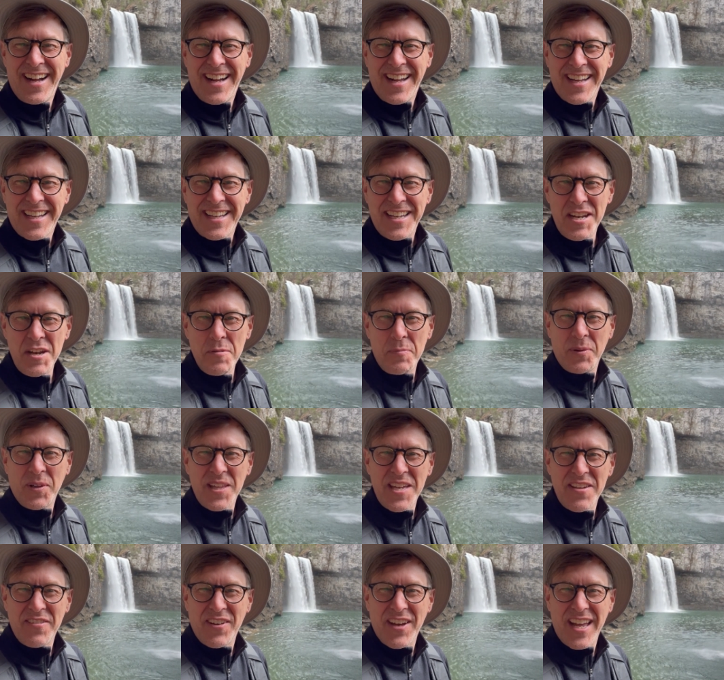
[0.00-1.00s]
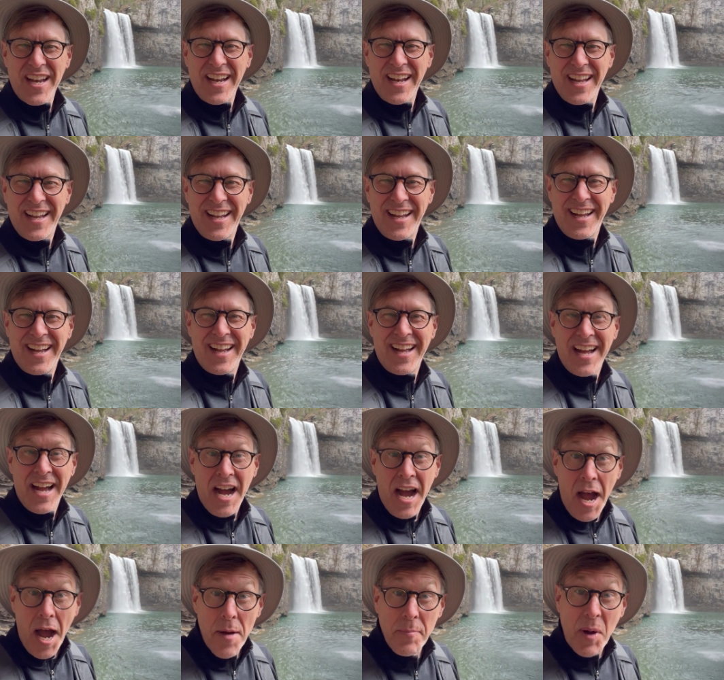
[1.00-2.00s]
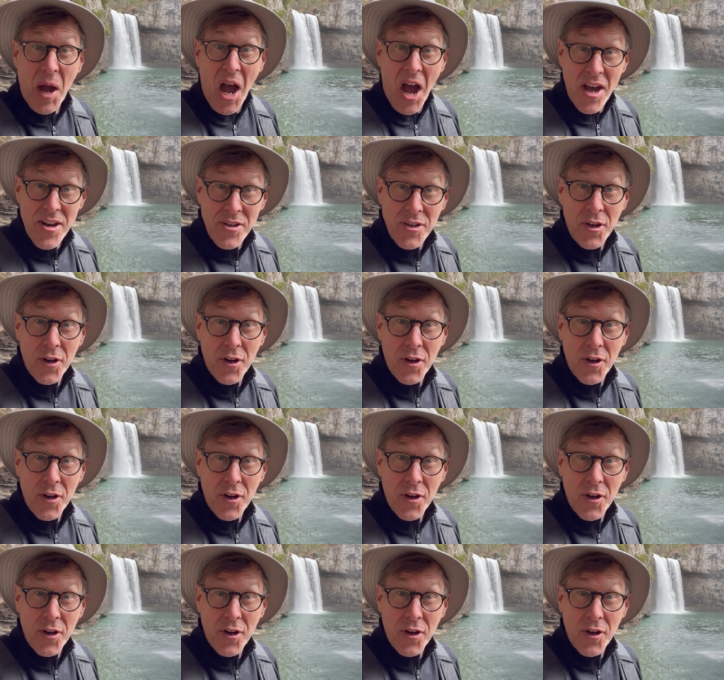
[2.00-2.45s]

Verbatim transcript: Can you believe it? I'm under